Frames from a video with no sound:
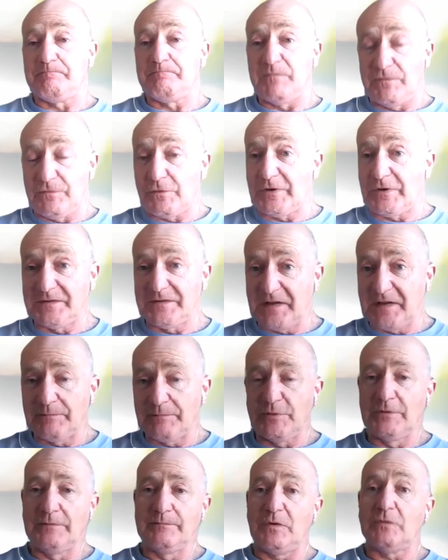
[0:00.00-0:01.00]
For
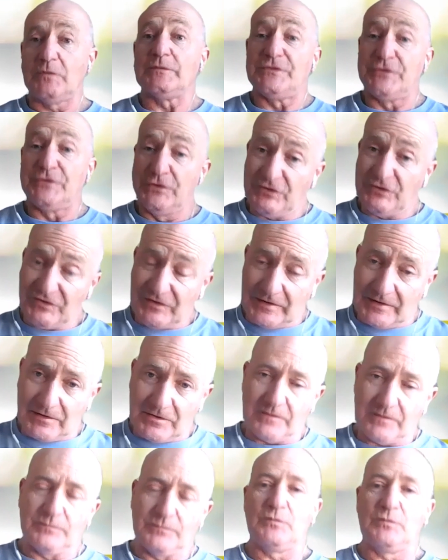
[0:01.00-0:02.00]
example, Deutsche
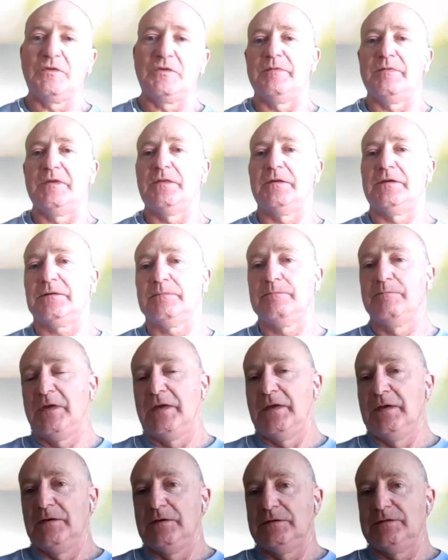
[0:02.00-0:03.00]
Telekom will be there.
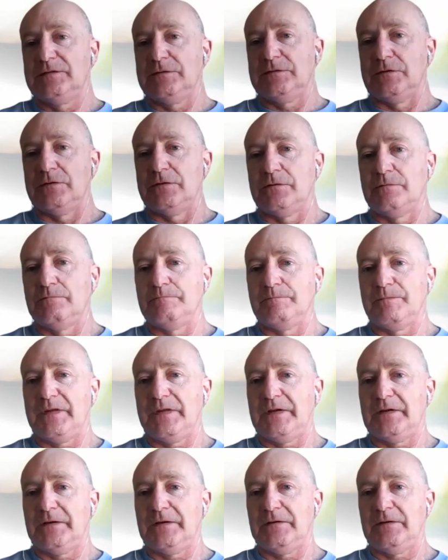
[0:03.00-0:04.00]
So
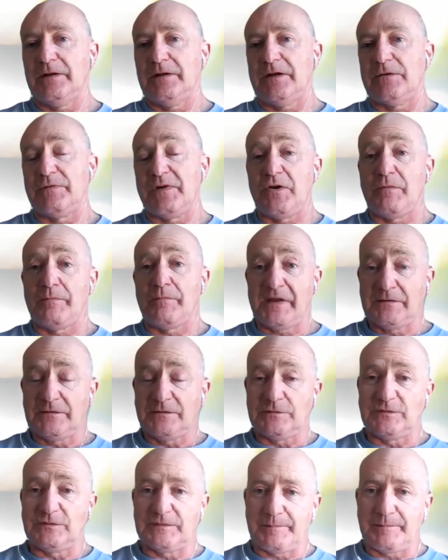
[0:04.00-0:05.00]
I recommend
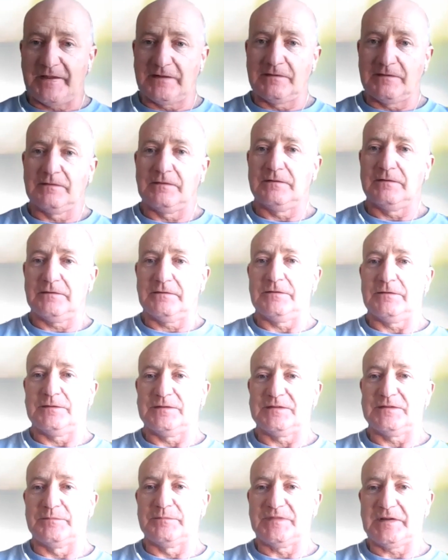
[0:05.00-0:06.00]
to spend
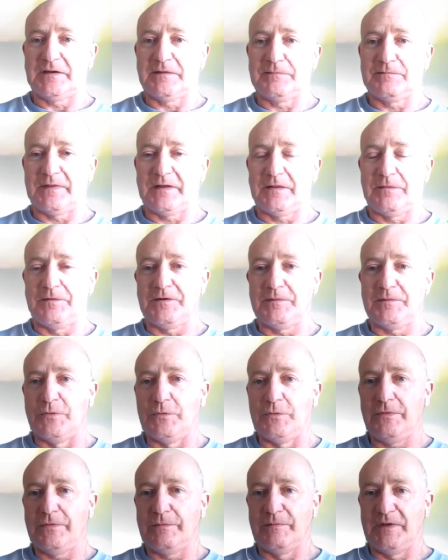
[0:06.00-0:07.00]
some time at their
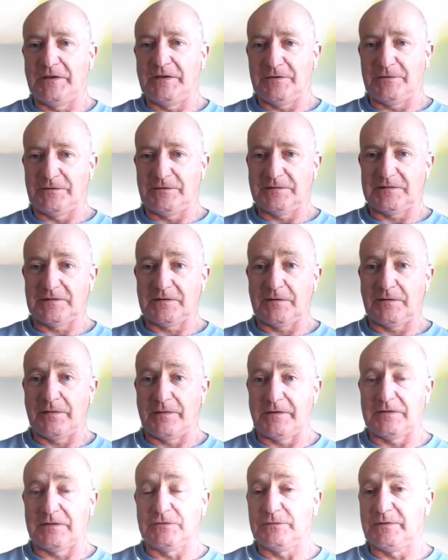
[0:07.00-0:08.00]
booth, because
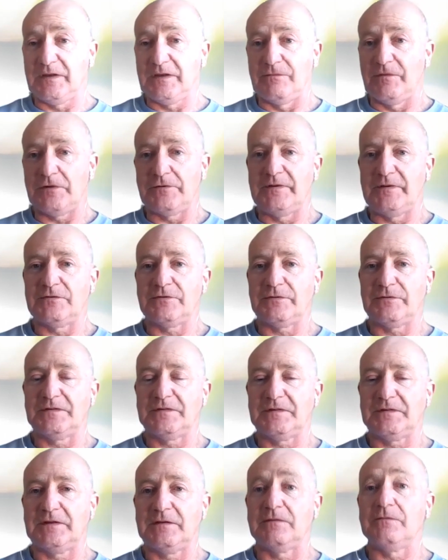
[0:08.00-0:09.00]
they are doing very
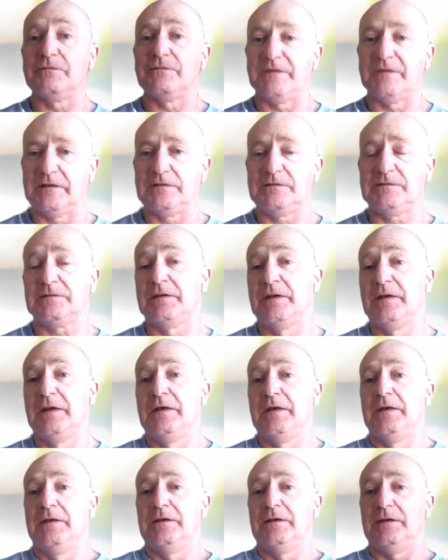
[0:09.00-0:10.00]
interesting things
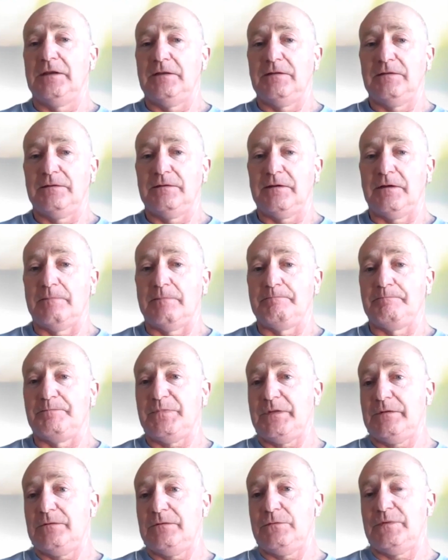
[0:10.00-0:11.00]
in
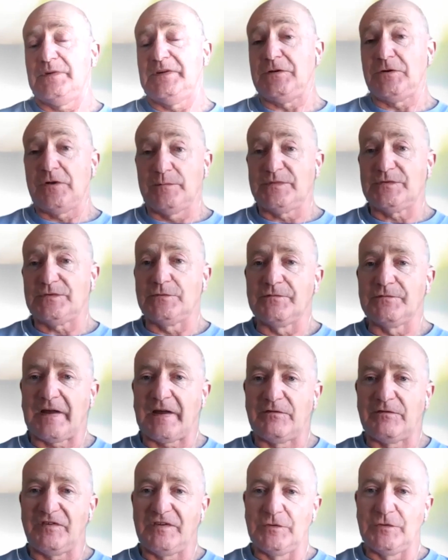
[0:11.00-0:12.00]
when it comes to
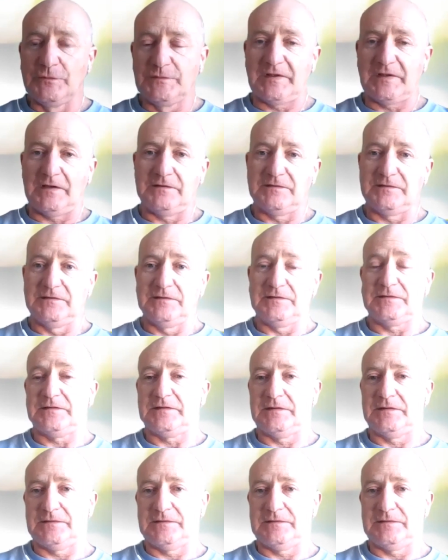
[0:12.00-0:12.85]
5G use cases.